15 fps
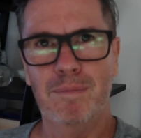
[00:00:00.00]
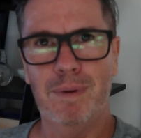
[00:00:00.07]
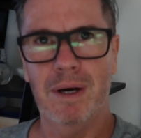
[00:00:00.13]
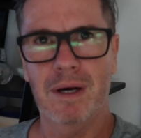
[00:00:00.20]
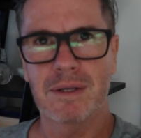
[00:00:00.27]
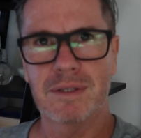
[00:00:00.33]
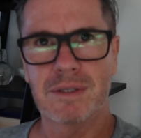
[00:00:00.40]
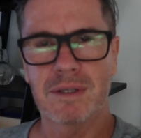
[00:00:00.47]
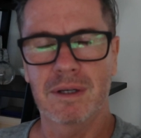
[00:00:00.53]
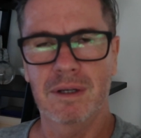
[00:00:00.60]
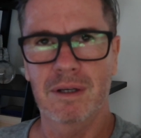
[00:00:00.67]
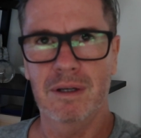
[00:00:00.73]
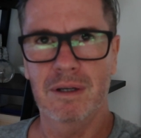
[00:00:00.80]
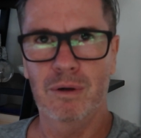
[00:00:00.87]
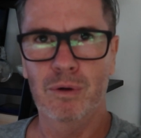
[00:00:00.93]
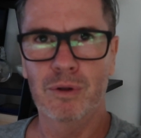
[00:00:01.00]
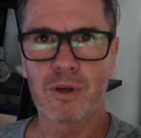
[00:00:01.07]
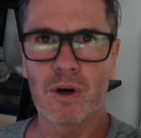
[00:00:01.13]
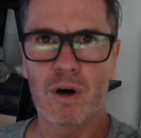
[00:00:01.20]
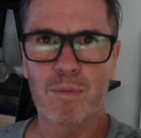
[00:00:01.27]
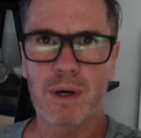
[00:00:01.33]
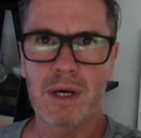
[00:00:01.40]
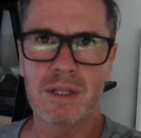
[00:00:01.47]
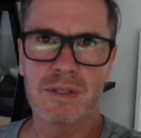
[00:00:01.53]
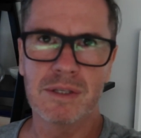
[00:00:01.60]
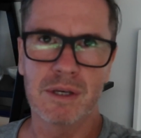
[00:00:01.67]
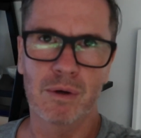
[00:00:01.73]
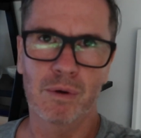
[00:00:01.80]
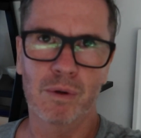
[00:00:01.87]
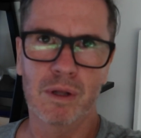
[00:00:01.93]
but all the
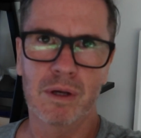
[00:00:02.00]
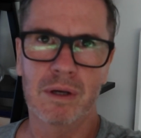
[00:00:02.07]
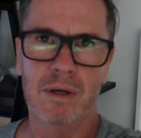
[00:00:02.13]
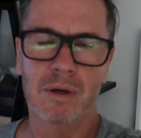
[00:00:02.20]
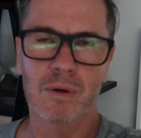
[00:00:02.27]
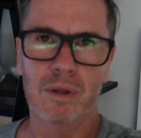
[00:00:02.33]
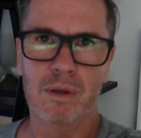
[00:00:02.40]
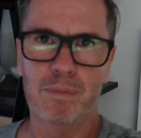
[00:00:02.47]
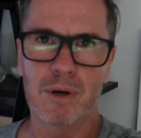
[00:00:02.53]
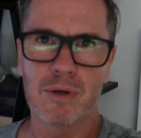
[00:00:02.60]
comments and all the